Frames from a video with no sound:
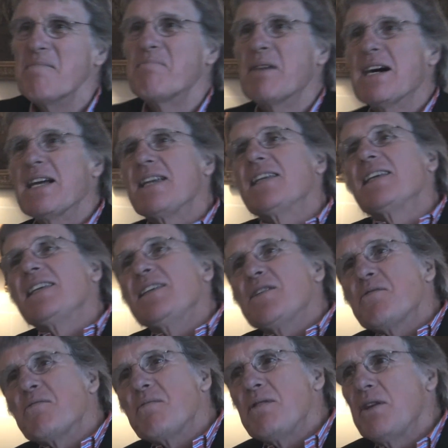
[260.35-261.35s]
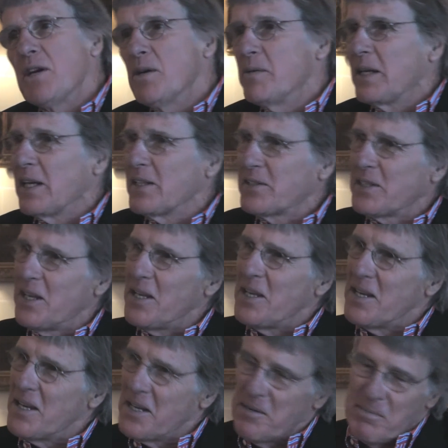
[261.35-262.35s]
but you don't want to say
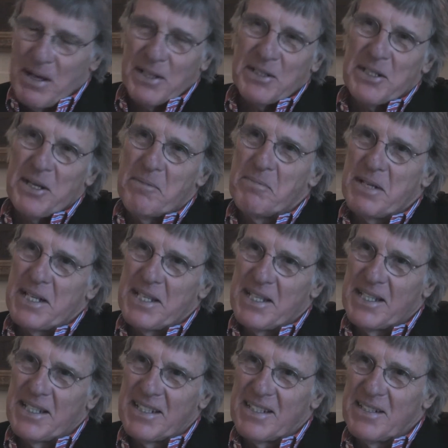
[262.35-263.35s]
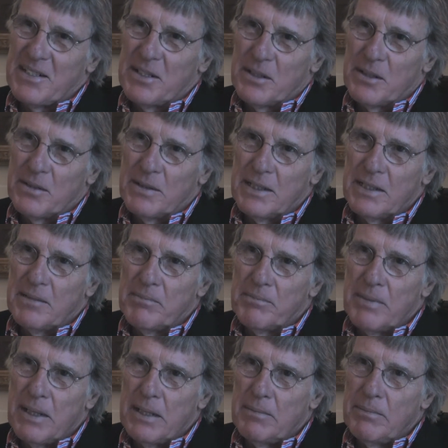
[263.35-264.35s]
it about somebody that,
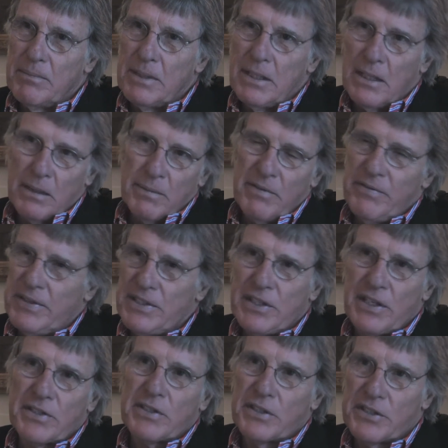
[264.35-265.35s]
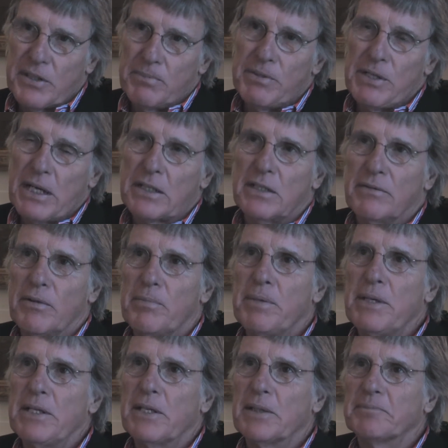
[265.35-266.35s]
if it's just a subjective
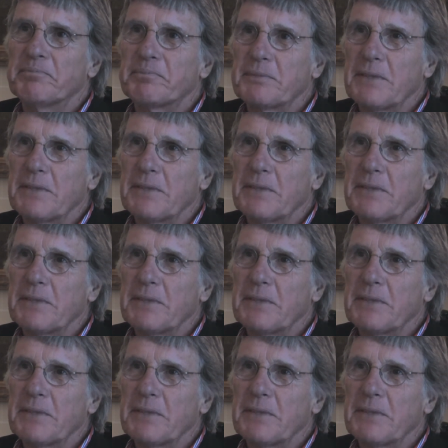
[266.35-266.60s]
opinion,